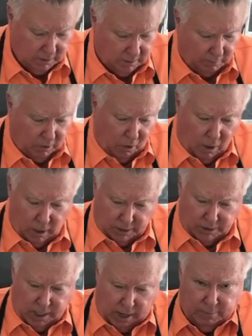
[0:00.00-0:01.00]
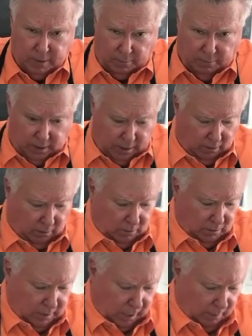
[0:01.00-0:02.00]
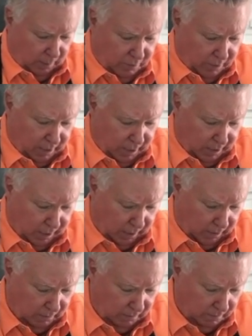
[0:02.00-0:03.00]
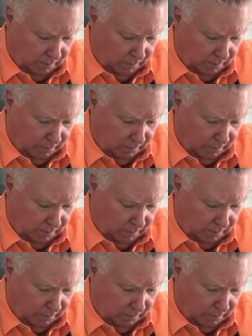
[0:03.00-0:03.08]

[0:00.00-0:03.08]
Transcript: some garlic chopped up little that I'm gonna put in there.